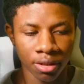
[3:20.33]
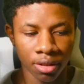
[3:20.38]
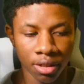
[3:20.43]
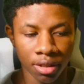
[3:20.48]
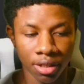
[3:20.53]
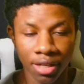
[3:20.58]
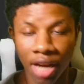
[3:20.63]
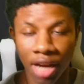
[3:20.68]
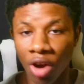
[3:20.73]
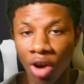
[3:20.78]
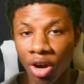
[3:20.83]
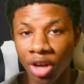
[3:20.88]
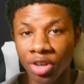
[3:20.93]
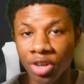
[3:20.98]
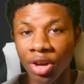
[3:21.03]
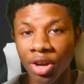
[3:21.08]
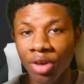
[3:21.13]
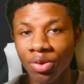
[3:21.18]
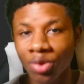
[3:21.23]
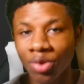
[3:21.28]
Now,
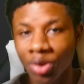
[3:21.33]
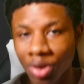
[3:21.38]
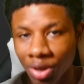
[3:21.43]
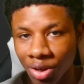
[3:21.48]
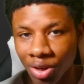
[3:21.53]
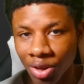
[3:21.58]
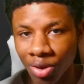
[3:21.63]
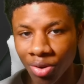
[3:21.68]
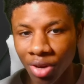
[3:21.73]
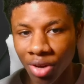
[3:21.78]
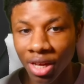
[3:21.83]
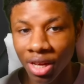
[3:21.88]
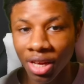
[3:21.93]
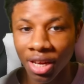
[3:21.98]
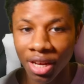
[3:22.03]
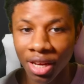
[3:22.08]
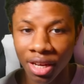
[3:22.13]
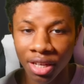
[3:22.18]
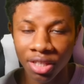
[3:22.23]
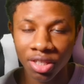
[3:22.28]
another good unit
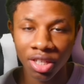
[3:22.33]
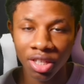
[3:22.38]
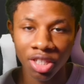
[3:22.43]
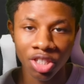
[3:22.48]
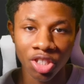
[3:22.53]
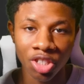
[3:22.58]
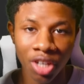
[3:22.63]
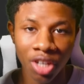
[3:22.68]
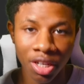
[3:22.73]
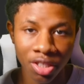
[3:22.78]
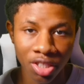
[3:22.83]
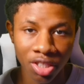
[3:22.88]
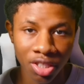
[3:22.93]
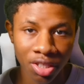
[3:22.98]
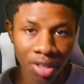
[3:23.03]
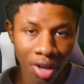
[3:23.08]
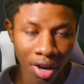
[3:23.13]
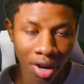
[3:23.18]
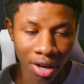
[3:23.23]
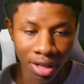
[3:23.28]
is Jin
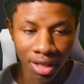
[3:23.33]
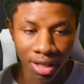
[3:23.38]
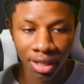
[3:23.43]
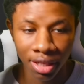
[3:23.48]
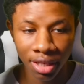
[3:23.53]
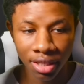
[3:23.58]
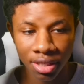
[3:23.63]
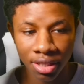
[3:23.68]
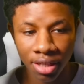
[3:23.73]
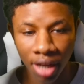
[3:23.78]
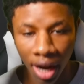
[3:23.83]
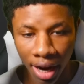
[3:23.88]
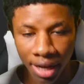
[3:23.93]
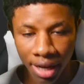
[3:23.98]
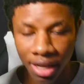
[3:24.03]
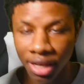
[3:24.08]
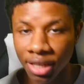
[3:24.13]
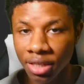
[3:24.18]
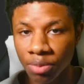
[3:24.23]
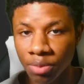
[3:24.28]
Sung. This guy
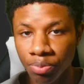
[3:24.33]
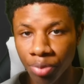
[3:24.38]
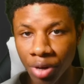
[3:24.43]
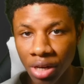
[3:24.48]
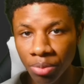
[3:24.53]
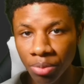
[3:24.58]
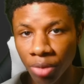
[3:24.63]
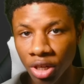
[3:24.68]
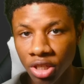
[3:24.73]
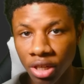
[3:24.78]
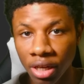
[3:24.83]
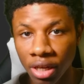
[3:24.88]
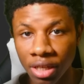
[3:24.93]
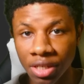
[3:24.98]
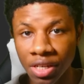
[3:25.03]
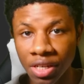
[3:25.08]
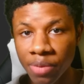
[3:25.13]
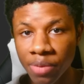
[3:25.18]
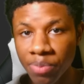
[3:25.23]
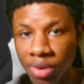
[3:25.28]
is pretty much a
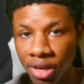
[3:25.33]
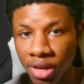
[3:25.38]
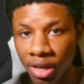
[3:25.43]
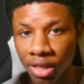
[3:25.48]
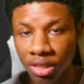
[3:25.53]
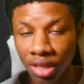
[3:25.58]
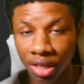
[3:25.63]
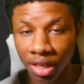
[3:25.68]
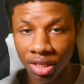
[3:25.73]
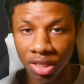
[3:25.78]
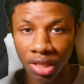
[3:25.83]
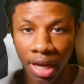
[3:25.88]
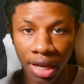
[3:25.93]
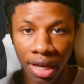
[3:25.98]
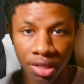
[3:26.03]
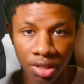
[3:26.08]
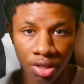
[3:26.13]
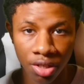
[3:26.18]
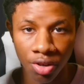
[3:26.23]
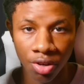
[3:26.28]
DPS
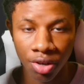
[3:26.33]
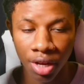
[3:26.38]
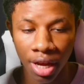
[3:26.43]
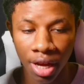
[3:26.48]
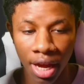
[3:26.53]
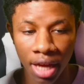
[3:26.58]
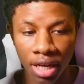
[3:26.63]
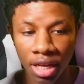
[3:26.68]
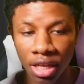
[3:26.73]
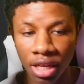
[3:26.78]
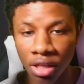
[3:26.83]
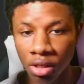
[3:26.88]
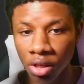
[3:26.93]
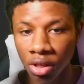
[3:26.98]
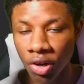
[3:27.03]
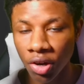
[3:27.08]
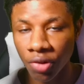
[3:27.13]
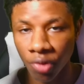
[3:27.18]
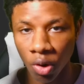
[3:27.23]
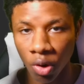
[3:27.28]
assassin unit and he literally
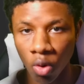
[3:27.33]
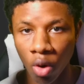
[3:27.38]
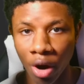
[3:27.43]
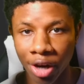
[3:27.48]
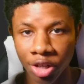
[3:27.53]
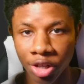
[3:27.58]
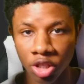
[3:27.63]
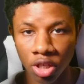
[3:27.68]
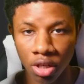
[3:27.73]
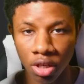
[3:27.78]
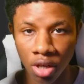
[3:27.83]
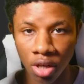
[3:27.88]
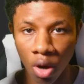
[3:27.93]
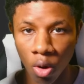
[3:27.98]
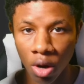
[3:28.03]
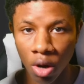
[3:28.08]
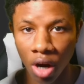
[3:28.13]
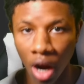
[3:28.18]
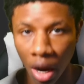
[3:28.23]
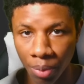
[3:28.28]
requires no
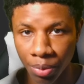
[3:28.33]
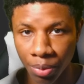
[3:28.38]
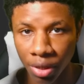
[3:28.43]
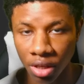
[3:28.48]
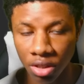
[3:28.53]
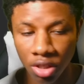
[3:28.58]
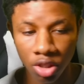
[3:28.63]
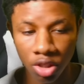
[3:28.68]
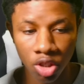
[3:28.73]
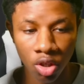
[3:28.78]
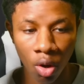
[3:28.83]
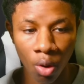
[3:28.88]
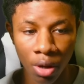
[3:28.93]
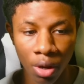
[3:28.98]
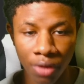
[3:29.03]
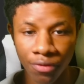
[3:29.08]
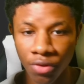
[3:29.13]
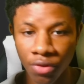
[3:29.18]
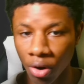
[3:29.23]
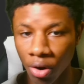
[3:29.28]
copies. So
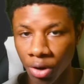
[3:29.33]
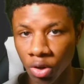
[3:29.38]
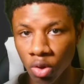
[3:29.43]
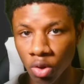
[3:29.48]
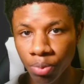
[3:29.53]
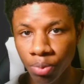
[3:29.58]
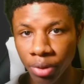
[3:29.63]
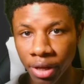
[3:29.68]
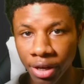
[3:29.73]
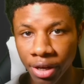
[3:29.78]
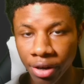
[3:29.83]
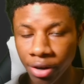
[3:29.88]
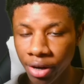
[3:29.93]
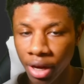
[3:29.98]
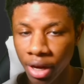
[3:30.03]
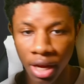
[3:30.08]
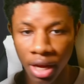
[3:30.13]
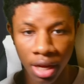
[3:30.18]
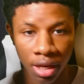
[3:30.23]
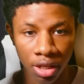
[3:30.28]
if you are a new player,
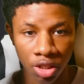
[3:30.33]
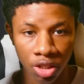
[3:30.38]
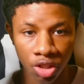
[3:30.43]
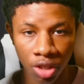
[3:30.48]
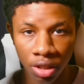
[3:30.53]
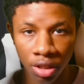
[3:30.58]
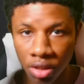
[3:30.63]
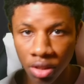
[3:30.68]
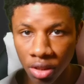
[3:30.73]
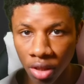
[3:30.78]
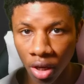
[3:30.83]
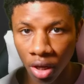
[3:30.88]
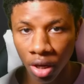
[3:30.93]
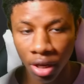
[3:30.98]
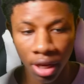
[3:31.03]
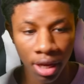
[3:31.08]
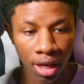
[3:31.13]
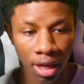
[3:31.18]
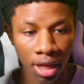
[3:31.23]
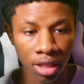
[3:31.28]
Jin Sung
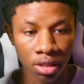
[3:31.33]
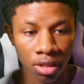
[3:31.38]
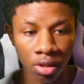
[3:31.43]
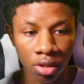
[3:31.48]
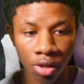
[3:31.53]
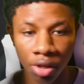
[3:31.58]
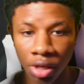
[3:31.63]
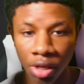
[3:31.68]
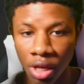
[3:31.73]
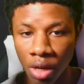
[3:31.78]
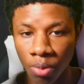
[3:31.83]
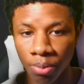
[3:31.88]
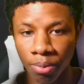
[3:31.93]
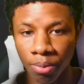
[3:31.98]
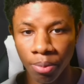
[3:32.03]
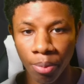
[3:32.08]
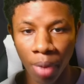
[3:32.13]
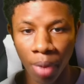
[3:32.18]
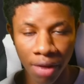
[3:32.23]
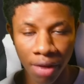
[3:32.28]
is literally
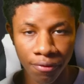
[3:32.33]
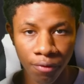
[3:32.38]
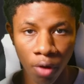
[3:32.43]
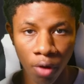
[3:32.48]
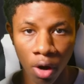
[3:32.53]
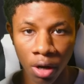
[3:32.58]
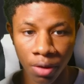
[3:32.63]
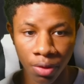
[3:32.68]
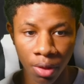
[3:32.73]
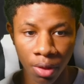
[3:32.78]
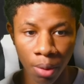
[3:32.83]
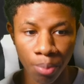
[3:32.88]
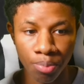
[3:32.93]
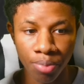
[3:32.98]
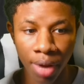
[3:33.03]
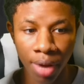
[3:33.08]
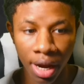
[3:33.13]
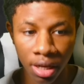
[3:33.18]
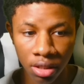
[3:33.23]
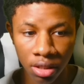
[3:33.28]
by far the
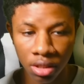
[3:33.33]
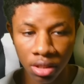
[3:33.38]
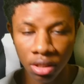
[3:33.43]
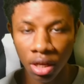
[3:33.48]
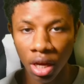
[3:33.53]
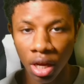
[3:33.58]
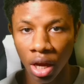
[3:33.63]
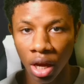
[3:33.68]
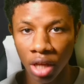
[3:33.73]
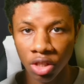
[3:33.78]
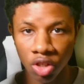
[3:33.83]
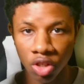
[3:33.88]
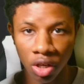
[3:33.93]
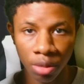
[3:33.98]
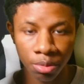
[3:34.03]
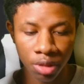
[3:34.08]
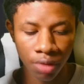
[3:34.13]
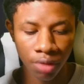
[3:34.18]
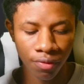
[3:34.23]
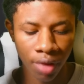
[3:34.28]
best in terms
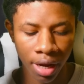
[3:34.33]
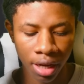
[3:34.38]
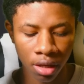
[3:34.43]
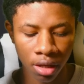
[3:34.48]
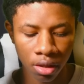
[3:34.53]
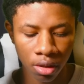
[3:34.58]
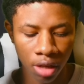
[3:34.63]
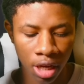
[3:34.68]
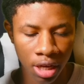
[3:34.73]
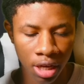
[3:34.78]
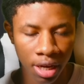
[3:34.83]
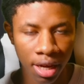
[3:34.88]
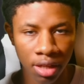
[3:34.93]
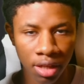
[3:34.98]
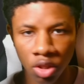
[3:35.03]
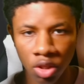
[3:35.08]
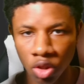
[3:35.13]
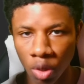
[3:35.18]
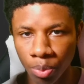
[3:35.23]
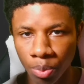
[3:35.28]
of like an
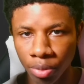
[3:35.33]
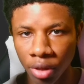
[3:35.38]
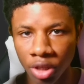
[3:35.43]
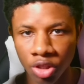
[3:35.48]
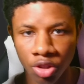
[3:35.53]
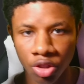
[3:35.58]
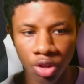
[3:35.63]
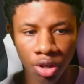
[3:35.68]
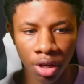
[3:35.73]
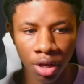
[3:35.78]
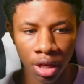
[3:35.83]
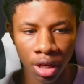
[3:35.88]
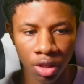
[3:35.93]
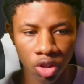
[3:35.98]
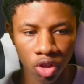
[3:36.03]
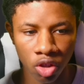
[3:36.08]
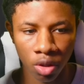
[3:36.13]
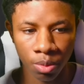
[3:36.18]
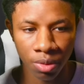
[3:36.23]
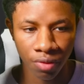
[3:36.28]
SSR Plus unit in
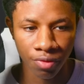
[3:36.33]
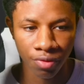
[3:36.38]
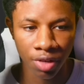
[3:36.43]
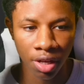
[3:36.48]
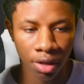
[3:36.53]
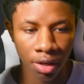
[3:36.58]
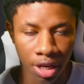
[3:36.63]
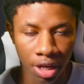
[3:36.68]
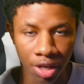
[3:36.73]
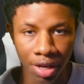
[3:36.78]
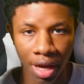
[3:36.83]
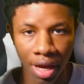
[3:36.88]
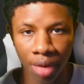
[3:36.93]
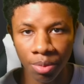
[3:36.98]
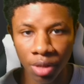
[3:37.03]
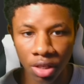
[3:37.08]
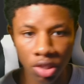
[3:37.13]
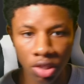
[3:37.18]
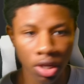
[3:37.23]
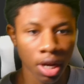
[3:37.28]
terms of dealing
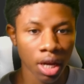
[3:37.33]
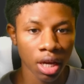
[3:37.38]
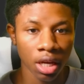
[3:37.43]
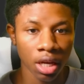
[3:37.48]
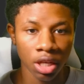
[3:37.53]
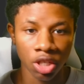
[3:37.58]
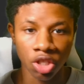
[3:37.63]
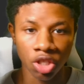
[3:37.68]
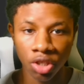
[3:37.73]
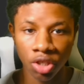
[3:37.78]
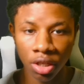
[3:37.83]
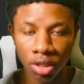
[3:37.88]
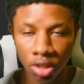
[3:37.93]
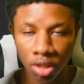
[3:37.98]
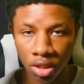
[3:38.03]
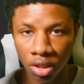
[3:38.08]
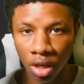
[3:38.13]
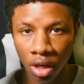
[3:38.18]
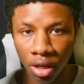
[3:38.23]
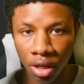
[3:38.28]
damage. Jin
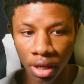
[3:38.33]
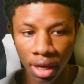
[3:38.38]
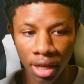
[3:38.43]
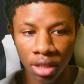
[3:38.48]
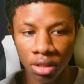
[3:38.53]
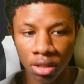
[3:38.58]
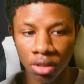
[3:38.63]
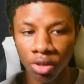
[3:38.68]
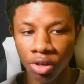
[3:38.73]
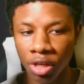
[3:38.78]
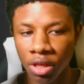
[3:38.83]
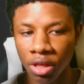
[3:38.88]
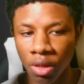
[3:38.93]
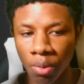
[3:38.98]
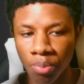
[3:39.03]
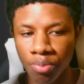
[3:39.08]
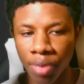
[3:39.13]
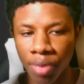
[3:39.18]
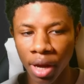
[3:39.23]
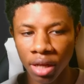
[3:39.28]
Sung is literally the
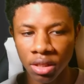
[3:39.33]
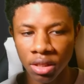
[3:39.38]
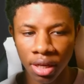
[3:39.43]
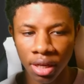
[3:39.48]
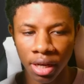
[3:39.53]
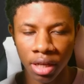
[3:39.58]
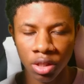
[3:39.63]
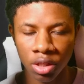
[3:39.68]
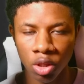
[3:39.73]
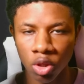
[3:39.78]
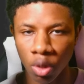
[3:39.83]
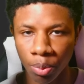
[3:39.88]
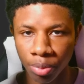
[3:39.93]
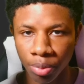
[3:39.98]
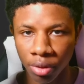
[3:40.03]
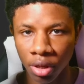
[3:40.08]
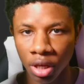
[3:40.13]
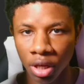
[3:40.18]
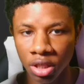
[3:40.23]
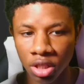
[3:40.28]
best SSR
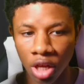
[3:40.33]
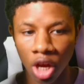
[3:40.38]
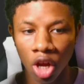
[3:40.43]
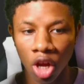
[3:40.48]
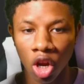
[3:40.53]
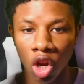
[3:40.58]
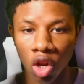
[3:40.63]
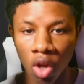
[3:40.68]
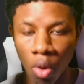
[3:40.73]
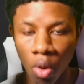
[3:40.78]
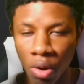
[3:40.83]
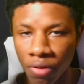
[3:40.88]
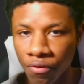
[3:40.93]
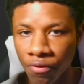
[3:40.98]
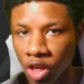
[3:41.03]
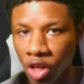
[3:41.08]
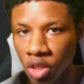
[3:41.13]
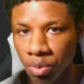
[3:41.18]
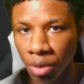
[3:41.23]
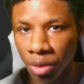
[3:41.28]
Plus low
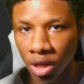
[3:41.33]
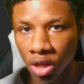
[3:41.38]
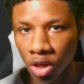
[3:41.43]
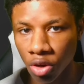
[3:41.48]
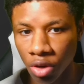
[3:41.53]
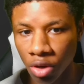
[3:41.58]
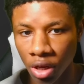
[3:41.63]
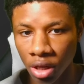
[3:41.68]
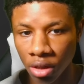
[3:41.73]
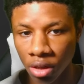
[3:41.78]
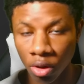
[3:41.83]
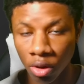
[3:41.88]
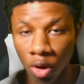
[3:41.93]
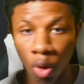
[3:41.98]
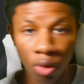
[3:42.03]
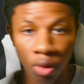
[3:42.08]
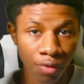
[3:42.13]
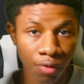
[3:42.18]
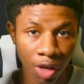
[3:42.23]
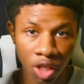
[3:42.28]
investment unit, low
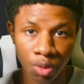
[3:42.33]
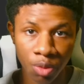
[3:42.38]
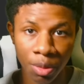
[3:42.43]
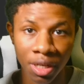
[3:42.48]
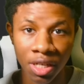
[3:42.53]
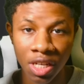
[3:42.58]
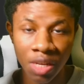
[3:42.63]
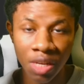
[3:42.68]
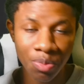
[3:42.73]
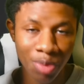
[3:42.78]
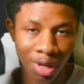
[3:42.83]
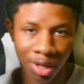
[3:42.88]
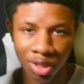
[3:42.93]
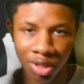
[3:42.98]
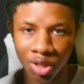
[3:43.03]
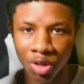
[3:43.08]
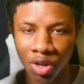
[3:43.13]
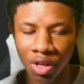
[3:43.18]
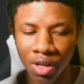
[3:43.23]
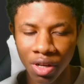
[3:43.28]
investment DPS
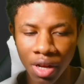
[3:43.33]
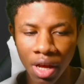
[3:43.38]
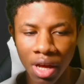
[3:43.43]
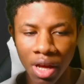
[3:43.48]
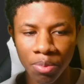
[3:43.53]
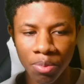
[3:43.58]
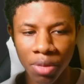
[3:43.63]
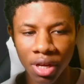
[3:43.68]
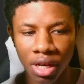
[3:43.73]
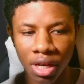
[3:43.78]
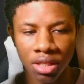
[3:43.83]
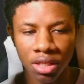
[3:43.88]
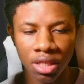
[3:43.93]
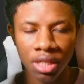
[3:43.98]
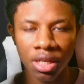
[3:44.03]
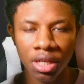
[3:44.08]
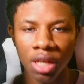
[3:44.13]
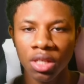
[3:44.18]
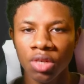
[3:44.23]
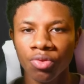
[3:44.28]
unit, because he
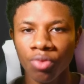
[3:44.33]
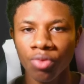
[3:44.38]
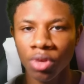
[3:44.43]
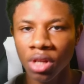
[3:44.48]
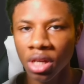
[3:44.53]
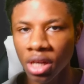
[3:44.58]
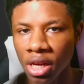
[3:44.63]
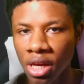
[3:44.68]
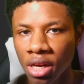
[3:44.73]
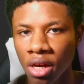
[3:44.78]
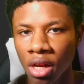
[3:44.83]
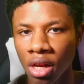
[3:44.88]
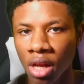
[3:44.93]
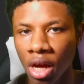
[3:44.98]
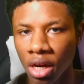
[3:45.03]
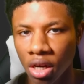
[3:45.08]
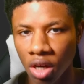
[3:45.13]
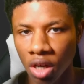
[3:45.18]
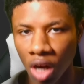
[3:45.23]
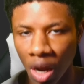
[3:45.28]
doesn't really need a lot of
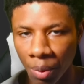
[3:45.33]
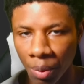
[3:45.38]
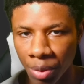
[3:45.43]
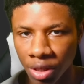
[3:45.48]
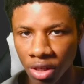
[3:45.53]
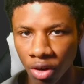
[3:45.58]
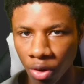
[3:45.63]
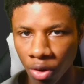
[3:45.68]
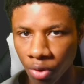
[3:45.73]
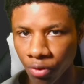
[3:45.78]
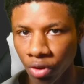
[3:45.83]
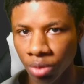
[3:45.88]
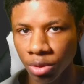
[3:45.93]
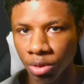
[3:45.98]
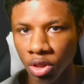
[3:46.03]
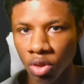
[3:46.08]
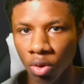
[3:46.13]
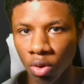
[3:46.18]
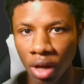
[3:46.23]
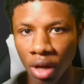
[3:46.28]
copies in order for him to
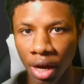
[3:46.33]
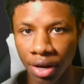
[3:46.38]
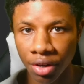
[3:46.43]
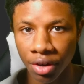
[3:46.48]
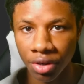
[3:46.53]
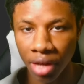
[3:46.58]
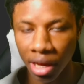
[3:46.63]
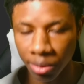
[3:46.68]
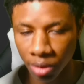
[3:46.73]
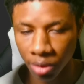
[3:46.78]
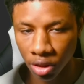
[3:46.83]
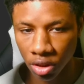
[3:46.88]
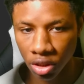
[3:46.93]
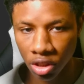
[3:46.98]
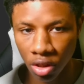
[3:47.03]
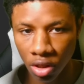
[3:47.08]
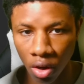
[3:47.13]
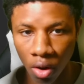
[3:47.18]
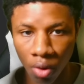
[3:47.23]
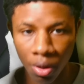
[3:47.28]
do a lot of damage.
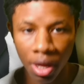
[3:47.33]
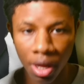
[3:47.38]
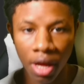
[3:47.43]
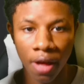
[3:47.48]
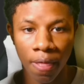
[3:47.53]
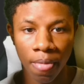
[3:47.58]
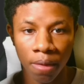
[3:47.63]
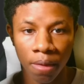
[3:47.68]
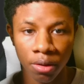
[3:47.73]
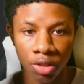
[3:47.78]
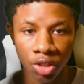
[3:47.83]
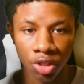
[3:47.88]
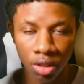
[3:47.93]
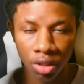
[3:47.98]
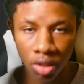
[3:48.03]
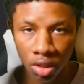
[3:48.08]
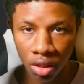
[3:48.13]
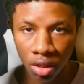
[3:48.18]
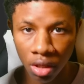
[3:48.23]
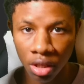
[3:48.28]
So Jin
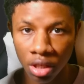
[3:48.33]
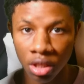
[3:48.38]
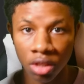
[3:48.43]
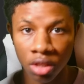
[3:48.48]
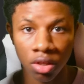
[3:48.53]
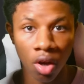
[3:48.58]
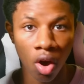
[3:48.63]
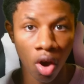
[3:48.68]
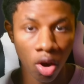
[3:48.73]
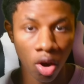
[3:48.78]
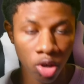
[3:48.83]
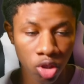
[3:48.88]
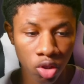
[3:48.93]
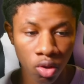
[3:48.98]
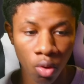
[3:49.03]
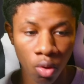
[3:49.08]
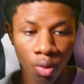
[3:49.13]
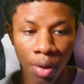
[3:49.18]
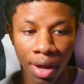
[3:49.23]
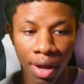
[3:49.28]
Sung is
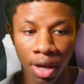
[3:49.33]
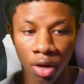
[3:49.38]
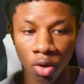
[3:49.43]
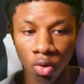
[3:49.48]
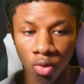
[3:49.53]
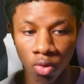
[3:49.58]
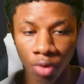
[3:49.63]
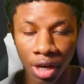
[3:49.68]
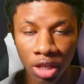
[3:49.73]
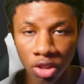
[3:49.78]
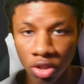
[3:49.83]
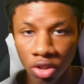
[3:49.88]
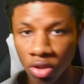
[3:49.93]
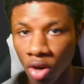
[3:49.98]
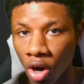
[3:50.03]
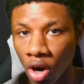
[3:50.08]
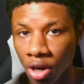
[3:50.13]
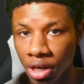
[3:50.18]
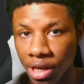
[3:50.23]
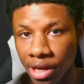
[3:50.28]
also a great
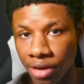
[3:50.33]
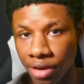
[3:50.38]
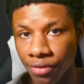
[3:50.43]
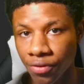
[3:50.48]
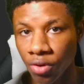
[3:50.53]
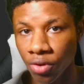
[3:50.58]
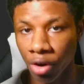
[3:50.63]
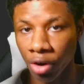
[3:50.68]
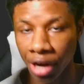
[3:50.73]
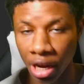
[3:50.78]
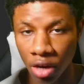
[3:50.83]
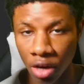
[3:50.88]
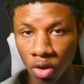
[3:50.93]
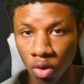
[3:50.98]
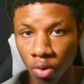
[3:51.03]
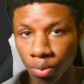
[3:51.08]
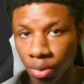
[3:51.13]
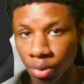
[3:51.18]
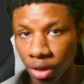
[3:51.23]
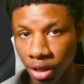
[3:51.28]
start if you are a new
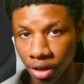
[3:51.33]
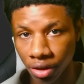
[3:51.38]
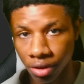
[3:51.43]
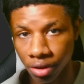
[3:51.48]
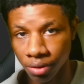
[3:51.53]
player.